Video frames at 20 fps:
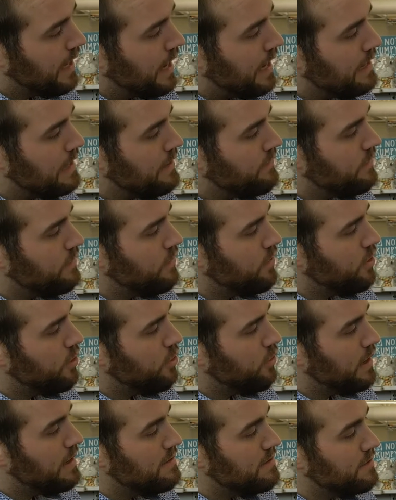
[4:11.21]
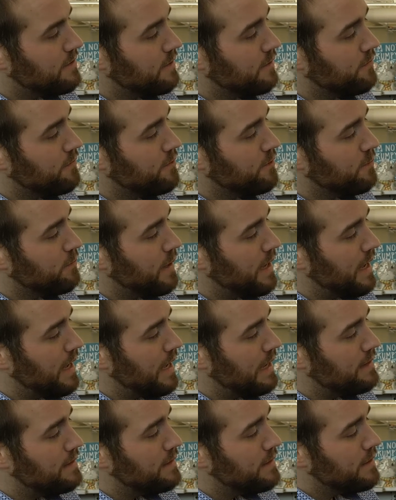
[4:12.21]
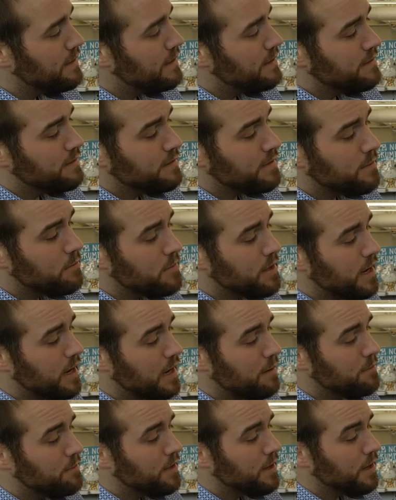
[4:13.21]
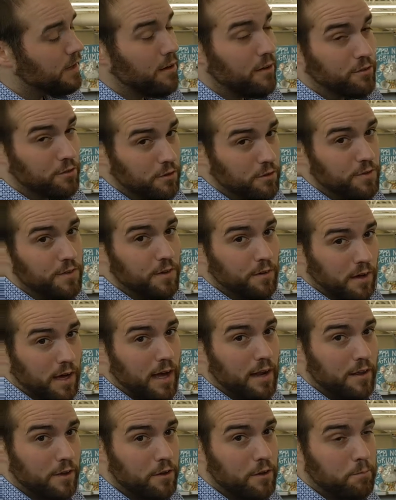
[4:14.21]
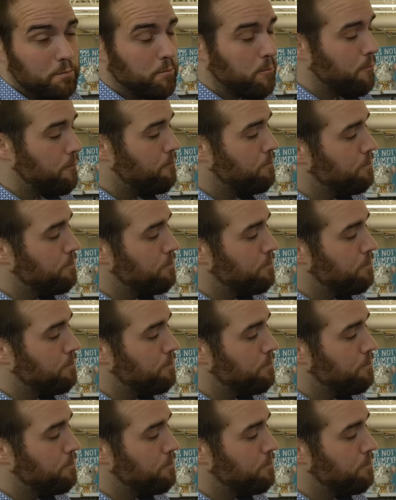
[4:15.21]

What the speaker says: And even though I still feel bad, sometimes I also feel kind of good.